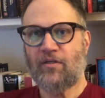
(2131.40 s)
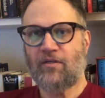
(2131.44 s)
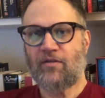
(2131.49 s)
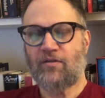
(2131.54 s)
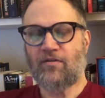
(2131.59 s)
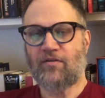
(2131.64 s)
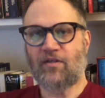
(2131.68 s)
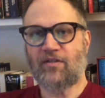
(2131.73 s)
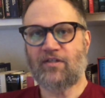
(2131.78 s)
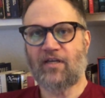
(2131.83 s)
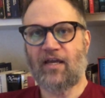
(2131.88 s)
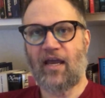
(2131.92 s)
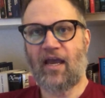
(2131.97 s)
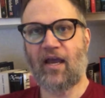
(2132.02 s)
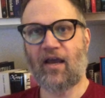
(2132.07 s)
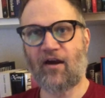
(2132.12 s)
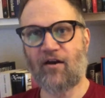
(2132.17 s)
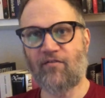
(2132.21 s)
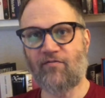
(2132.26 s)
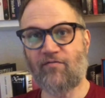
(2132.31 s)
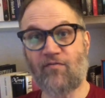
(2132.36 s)
does it
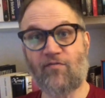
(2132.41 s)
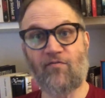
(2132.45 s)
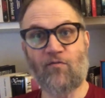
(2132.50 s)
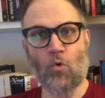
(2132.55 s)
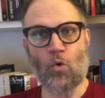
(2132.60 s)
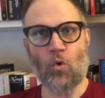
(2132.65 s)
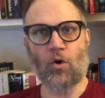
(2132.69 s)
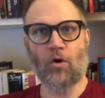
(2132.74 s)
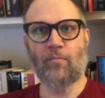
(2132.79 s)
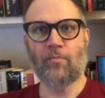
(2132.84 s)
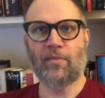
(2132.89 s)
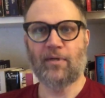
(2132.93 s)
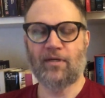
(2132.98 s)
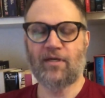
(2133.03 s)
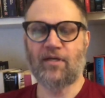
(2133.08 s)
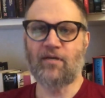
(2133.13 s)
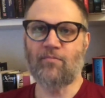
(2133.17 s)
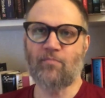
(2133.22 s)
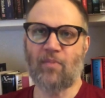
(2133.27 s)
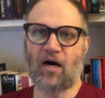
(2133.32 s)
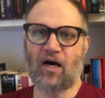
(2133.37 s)
have form
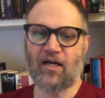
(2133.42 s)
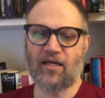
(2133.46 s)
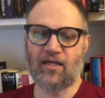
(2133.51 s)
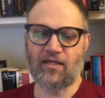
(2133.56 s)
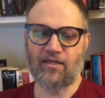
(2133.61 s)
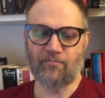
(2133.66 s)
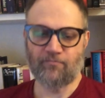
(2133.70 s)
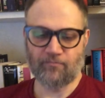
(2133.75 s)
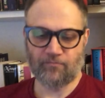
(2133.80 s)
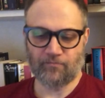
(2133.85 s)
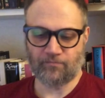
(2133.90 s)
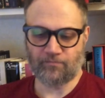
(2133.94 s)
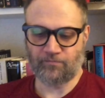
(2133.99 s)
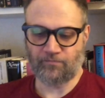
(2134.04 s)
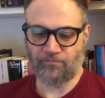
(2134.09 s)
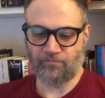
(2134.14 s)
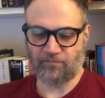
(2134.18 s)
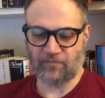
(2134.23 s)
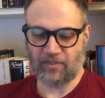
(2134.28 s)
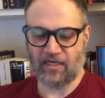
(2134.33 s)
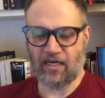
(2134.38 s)
and body?
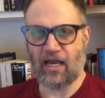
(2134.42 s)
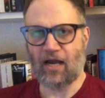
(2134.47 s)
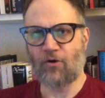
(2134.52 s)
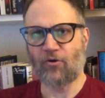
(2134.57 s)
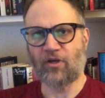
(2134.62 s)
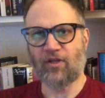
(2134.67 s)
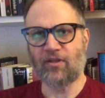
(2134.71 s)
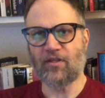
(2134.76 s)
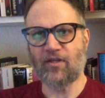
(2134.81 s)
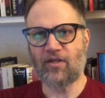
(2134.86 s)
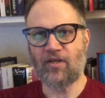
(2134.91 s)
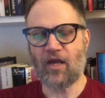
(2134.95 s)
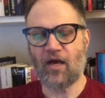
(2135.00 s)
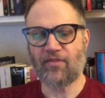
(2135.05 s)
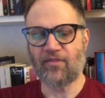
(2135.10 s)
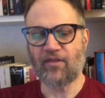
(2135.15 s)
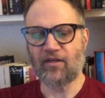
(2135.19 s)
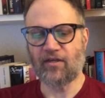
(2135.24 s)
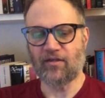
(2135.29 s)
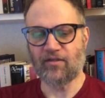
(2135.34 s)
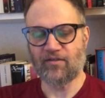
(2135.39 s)
And how can the
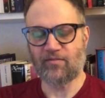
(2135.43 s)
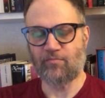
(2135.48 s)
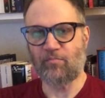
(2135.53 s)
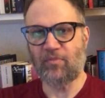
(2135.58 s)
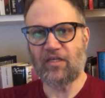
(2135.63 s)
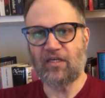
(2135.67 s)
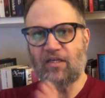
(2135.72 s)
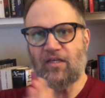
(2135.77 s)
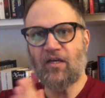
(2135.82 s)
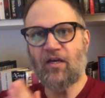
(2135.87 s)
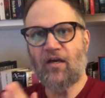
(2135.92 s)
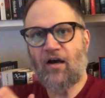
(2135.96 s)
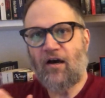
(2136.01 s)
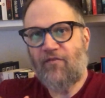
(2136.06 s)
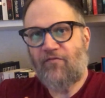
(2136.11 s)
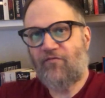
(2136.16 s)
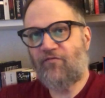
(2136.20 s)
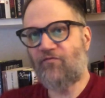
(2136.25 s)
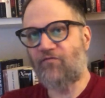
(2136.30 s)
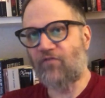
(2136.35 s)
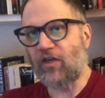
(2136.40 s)
nothingness be a
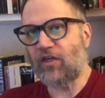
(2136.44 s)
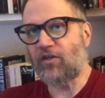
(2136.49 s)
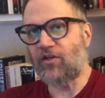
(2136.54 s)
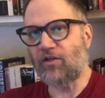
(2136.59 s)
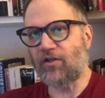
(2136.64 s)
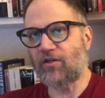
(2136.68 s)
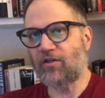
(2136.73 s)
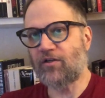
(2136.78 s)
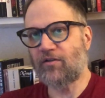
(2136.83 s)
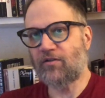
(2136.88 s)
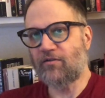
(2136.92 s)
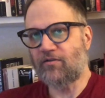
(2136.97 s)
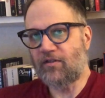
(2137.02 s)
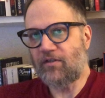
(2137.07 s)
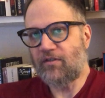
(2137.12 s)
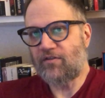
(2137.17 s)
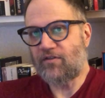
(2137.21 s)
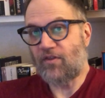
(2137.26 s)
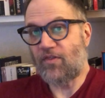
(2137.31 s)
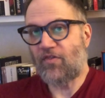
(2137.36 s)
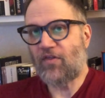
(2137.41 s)
figure that
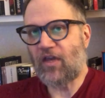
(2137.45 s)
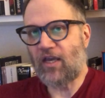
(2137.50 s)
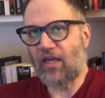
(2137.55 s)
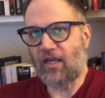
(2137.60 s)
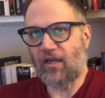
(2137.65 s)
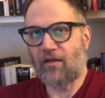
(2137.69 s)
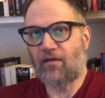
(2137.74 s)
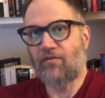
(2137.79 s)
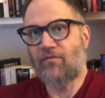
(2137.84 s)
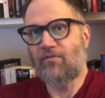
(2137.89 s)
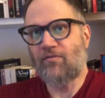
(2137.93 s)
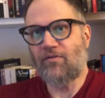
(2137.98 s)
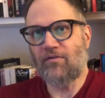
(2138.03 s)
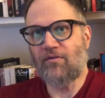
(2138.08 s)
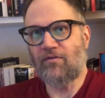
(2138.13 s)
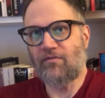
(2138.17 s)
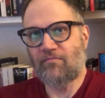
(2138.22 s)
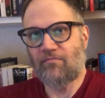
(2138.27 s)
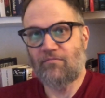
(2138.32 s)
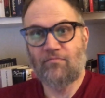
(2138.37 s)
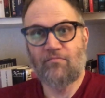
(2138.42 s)
is a thing,
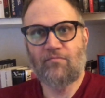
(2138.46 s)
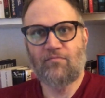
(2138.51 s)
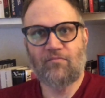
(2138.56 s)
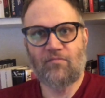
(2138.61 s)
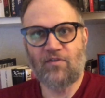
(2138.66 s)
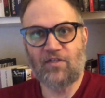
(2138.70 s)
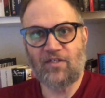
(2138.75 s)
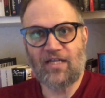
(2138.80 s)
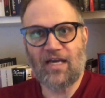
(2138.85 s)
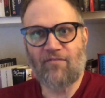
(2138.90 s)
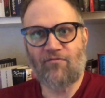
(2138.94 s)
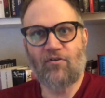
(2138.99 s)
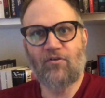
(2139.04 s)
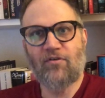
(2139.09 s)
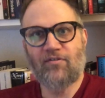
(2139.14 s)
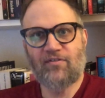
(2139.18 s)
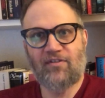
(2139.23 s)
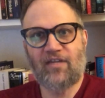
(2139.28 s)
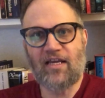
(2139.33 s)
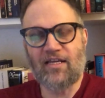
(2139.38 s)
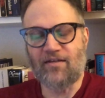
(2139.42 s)
the devil,
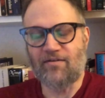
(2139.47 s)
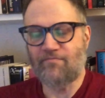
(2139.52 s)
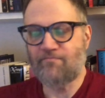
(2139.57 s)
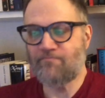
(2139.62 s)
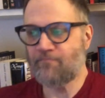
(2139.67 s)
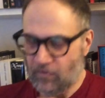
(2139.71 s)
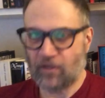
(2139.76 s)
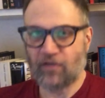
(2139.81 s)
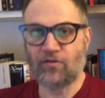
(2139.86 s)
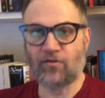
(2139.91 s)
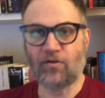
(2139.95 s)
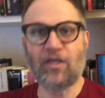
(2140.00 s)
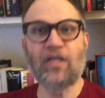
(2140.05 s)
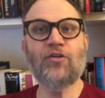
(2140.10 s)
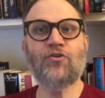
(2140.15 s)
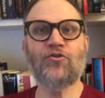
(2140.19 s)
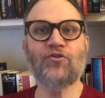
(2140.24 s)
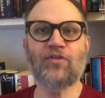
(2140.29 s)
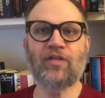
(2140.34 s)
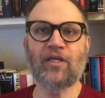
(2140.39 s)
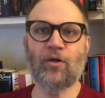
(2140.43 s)
Satan? So
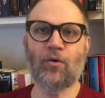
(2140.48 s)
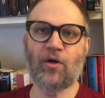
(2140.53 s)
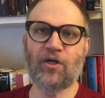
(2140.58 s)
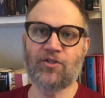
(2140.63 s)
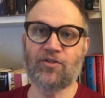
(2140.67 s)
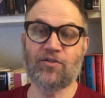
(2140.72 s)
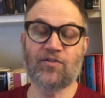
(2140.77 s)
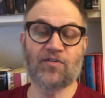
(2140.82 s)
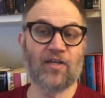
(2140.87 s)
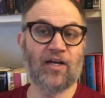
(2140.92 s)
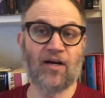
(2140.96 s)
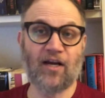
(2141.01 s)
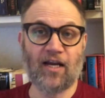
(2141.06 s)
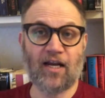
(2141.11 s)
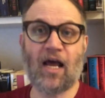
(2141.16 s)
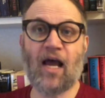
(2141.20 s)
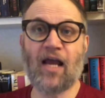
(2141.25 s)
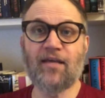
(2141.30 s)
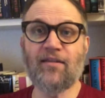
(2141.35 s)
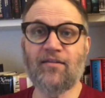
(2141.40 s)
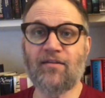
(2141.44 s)
interesting questions there.
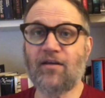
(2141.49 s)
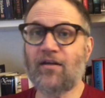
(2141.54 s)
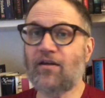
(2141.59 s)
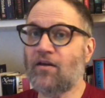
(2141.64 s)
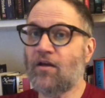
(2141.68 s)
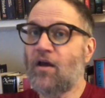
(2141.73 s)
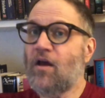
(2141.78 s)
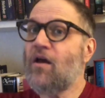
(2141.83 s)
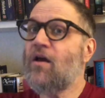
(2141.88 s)
And I think,